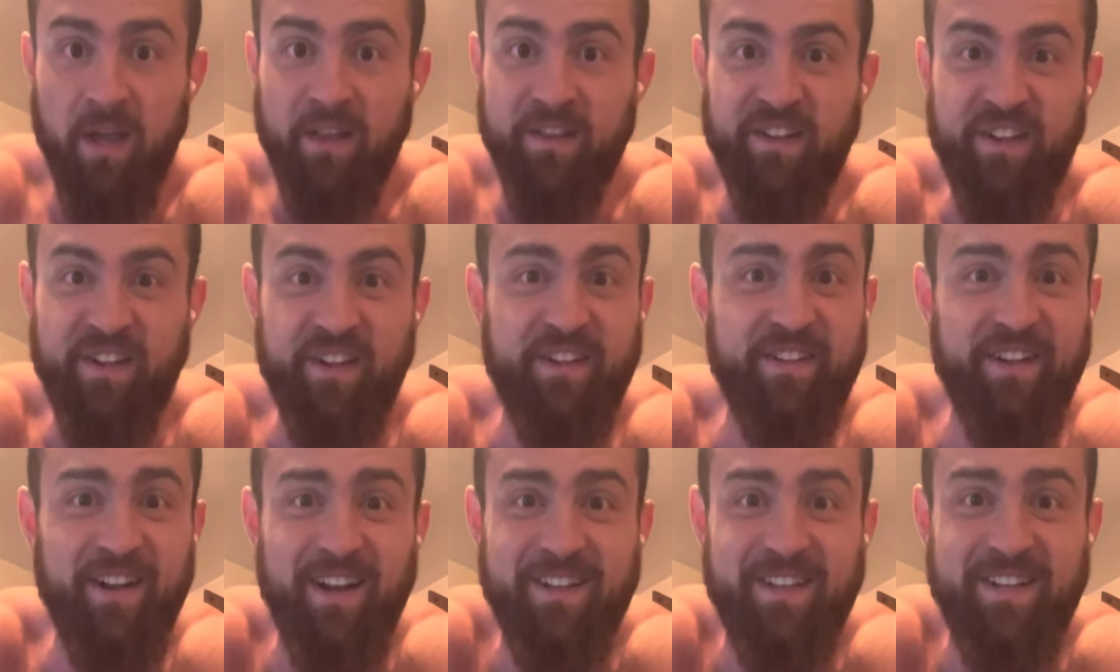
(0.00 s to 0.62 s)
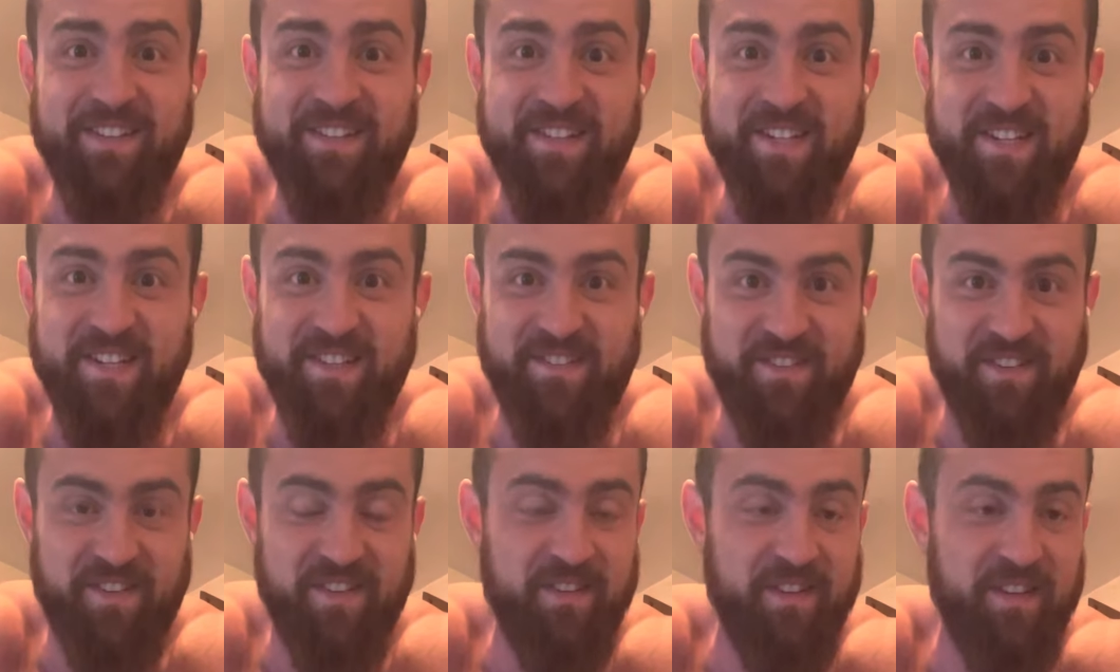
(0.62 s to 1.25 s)
This isn't a disease.
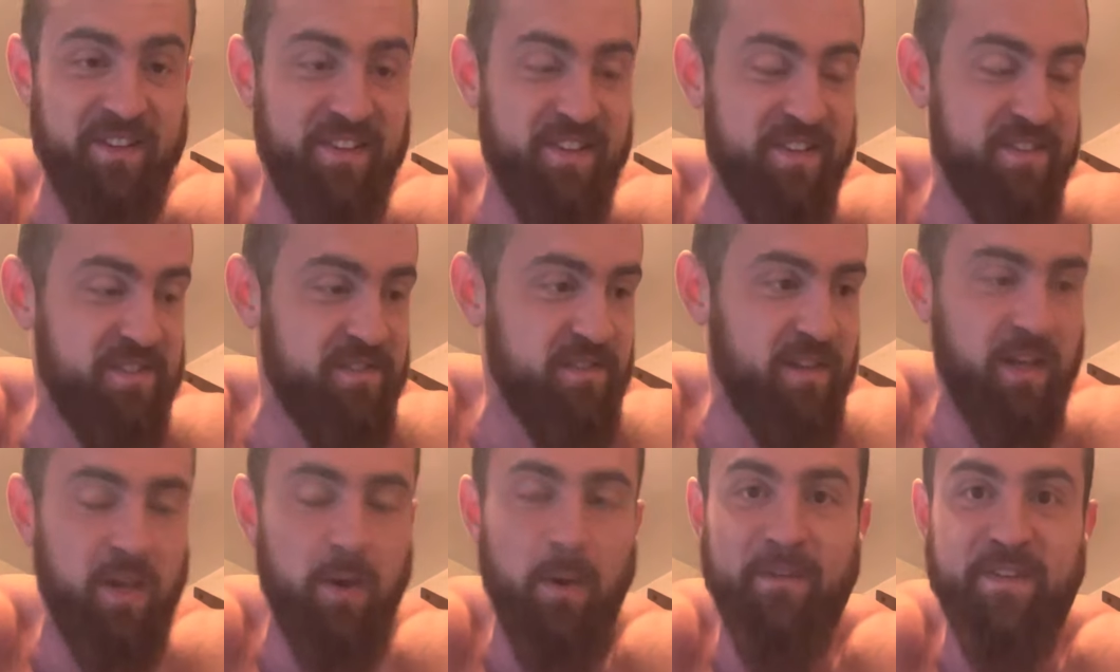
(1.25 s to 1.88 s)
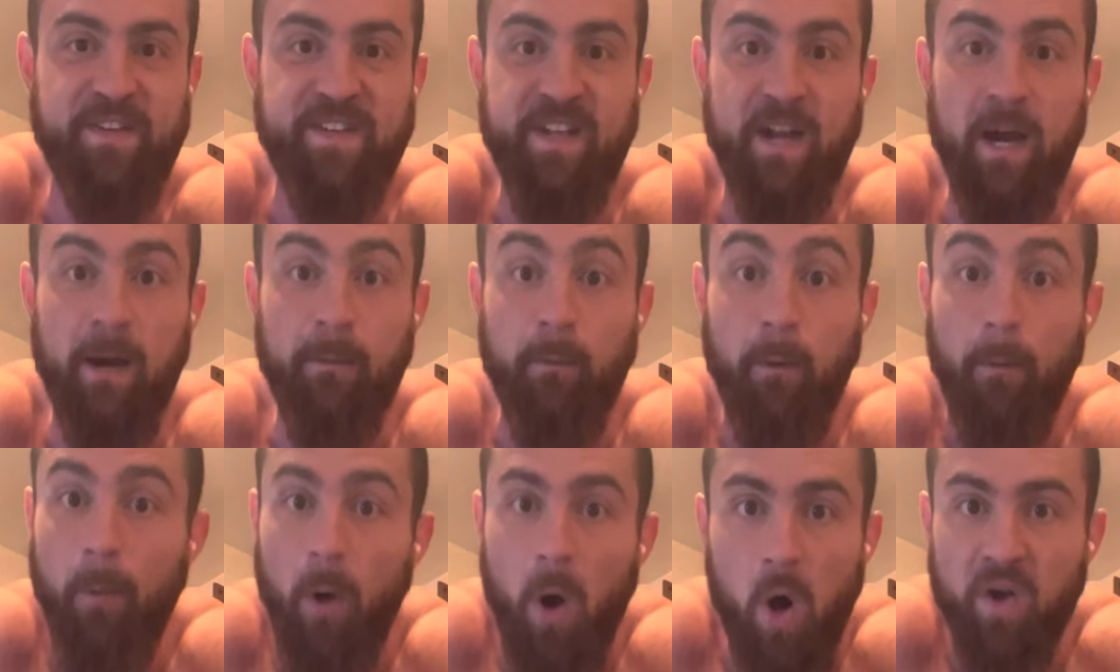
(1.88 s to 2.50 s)
This isn't like you have
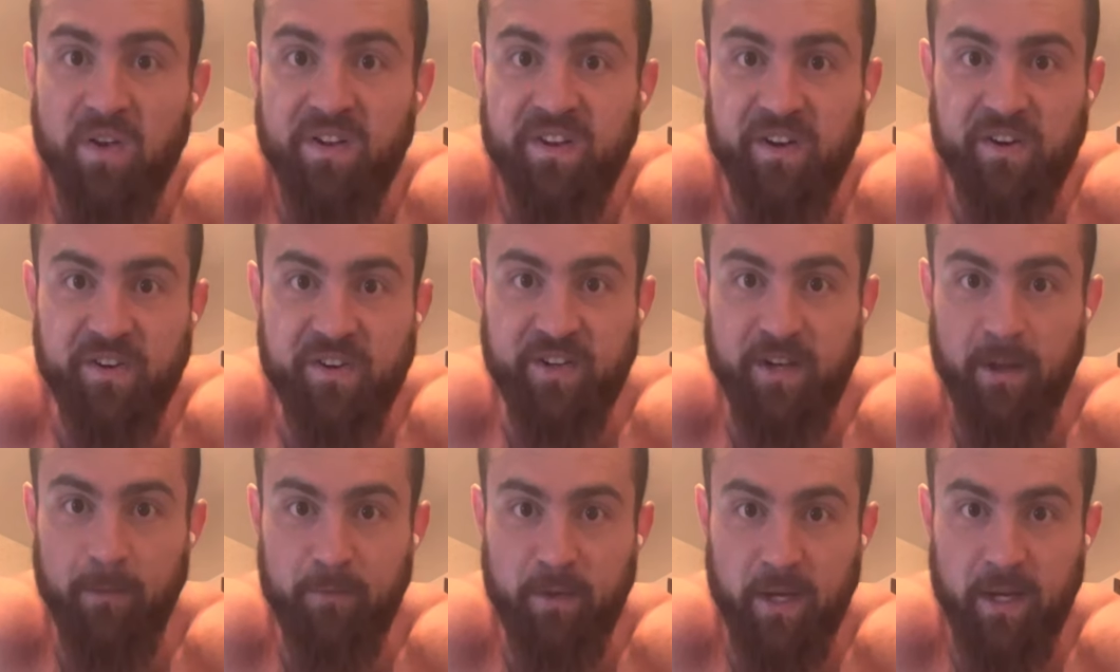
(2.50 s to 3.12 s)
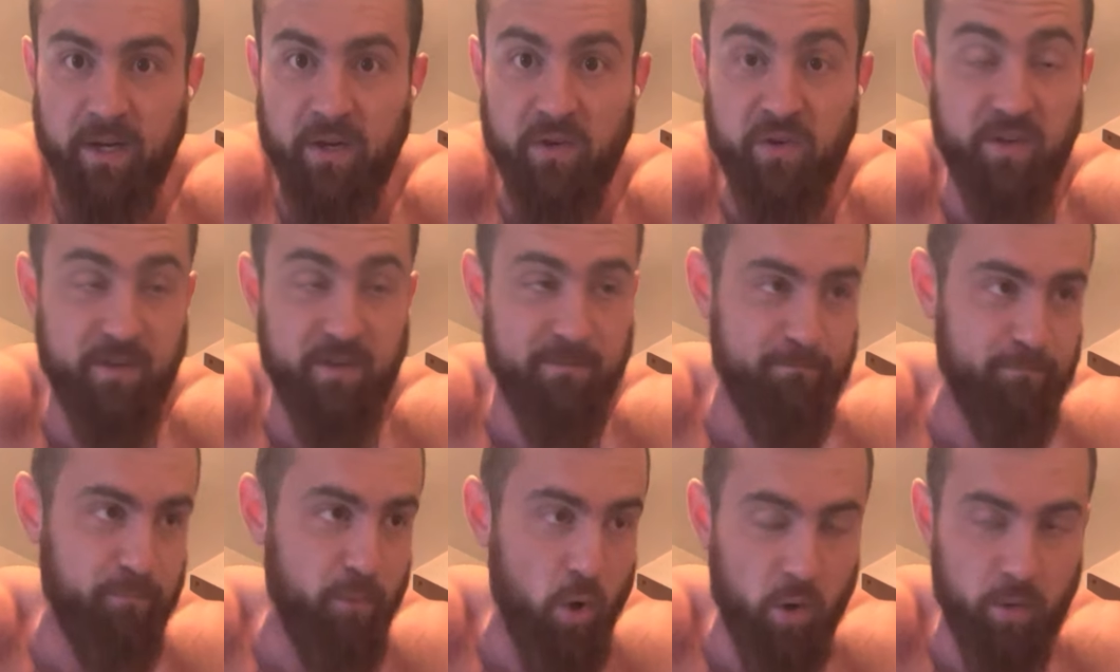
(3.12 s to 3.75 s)
cerebral palsy or something and you're
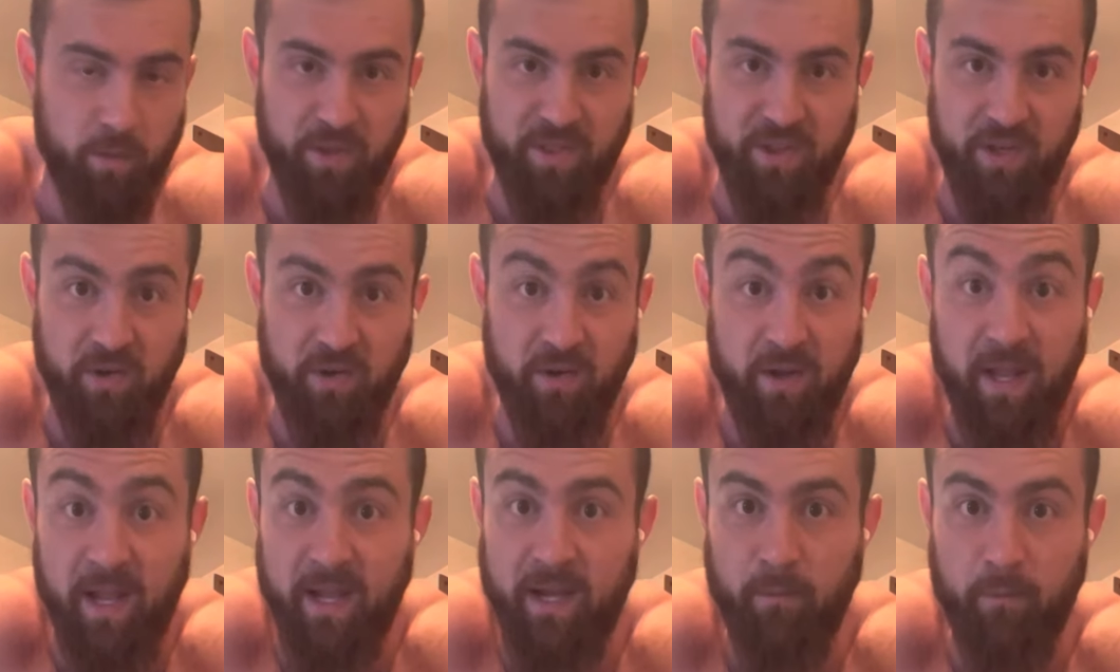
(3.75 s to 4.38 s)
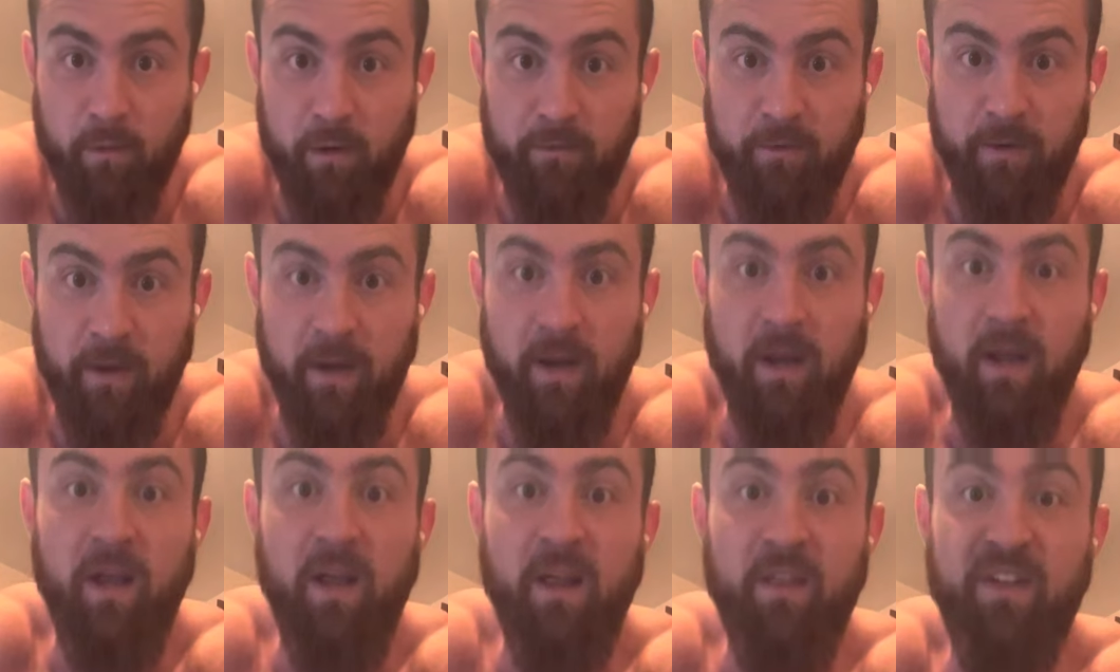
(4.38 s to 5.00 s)
just born with it. You can't get rid of it.
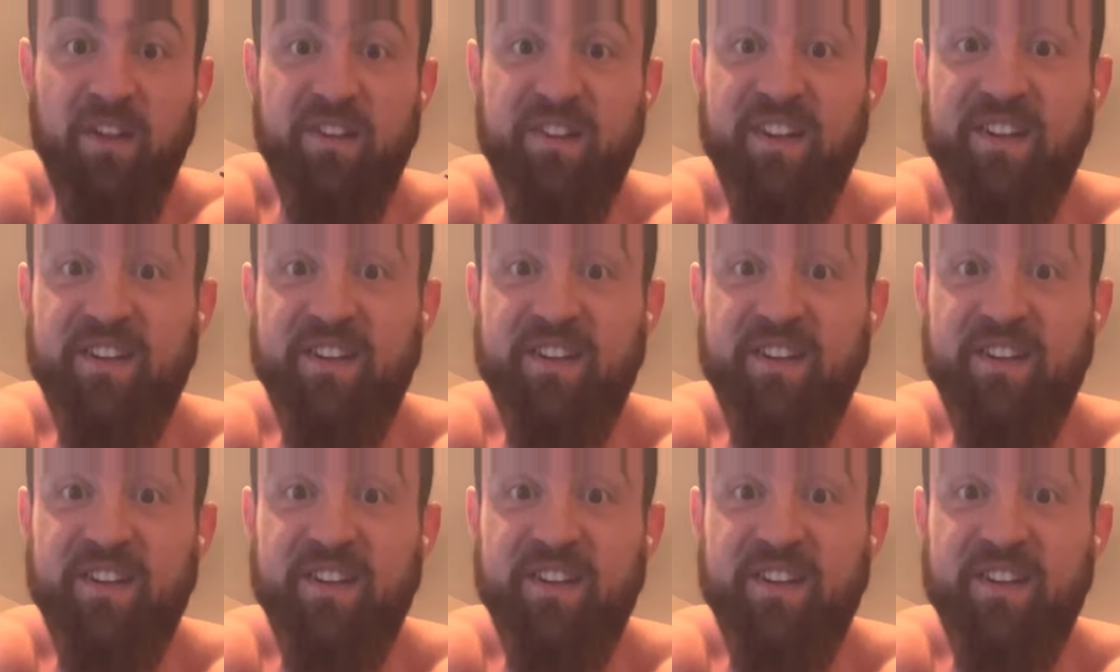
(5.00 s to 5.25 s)
This is